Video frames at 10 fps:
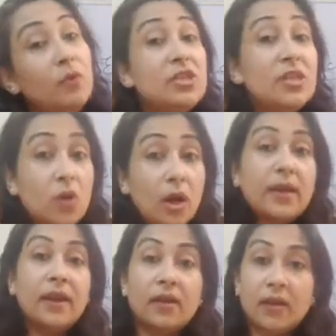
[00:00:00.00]
did not
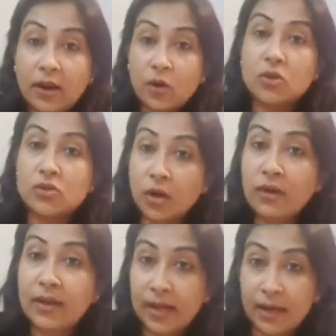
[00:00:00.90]
get diagnosed
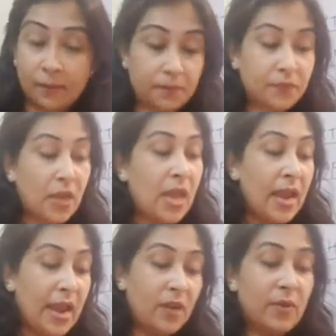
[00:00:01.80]
on time.
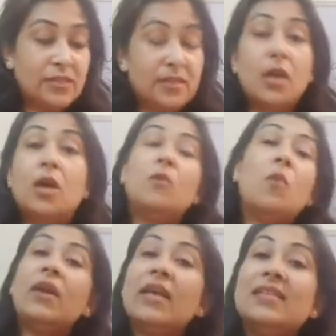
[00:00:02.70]
Anyways,
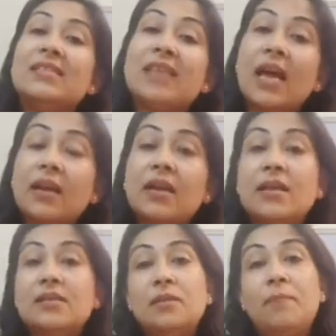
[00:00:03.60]
what exactly
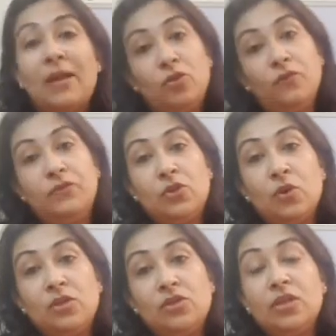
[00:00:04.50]
is the
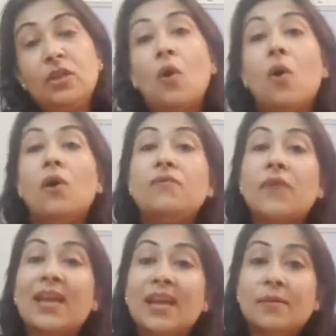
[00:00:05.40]
pathophysiology of
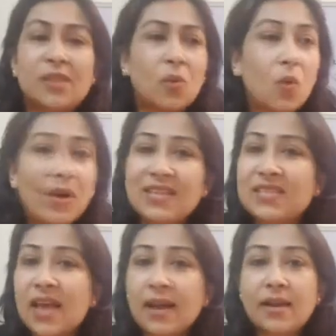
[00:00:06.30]
eclampsia? What
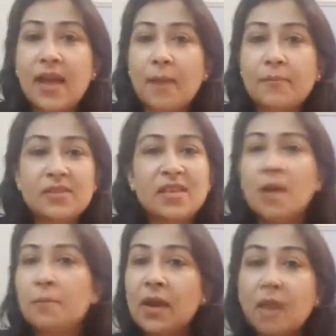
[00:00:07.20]
exactly happens?
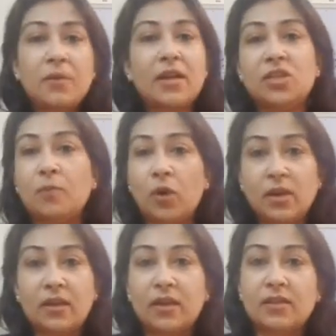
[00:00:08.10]
Blood pressure
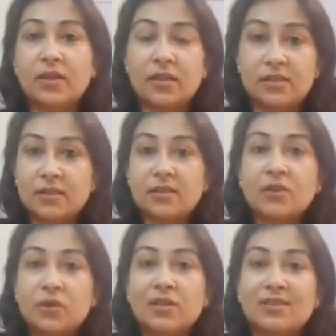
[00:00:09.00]
body ke andar it's
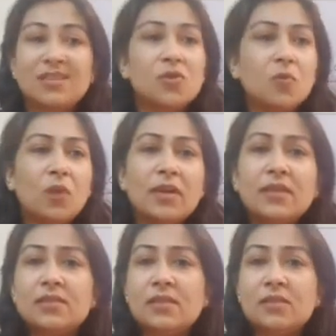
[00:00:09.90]
increasing. So what
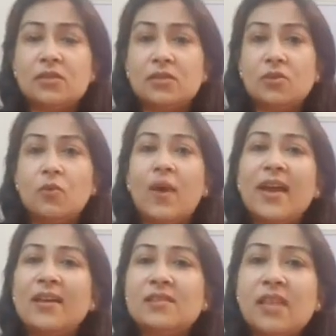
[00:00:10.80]
is it? Why
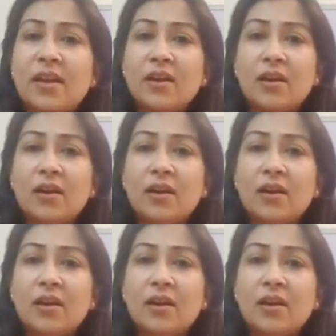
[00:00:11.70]
is there